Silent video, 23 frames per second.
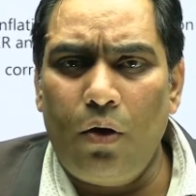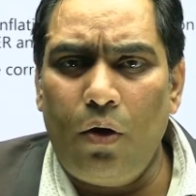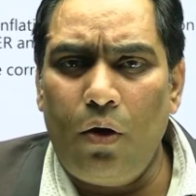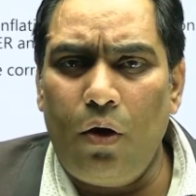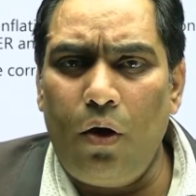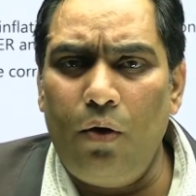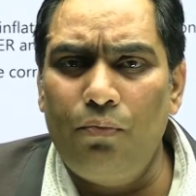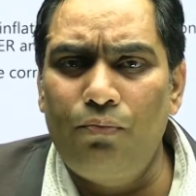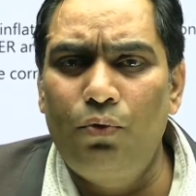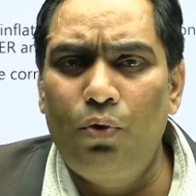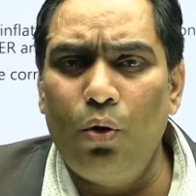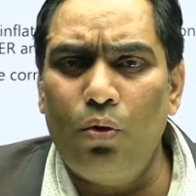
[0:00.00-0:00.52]

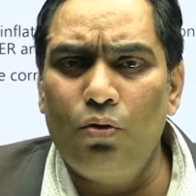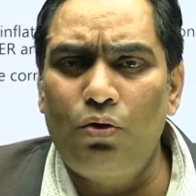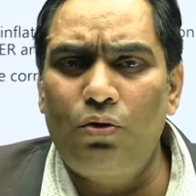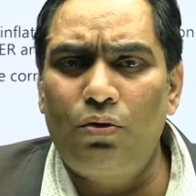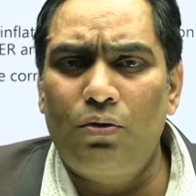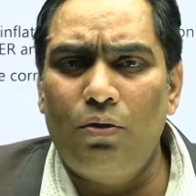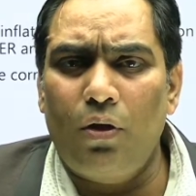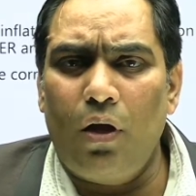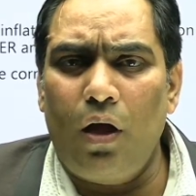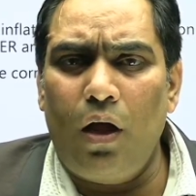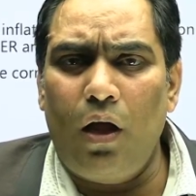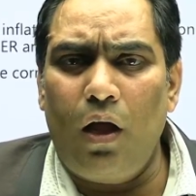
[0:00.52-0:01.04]
of those
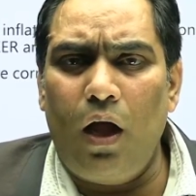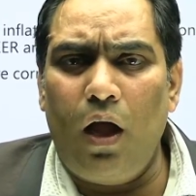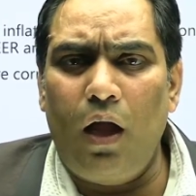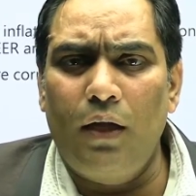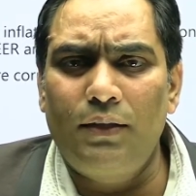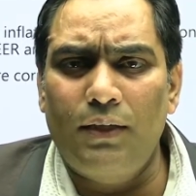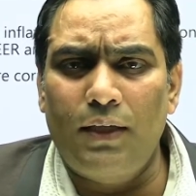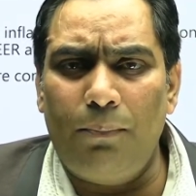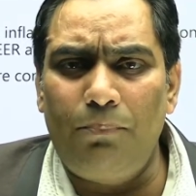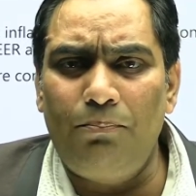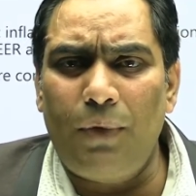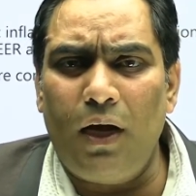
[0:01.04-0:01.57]

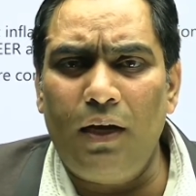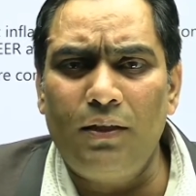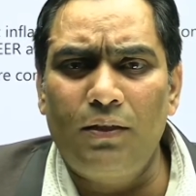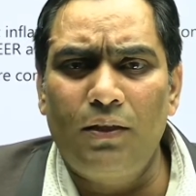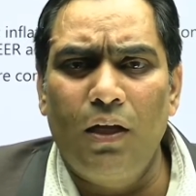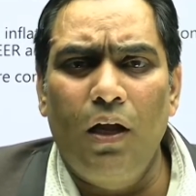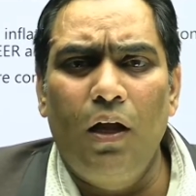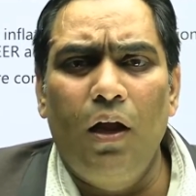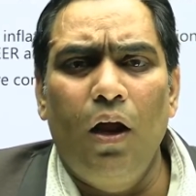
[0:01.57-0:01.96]
chapters,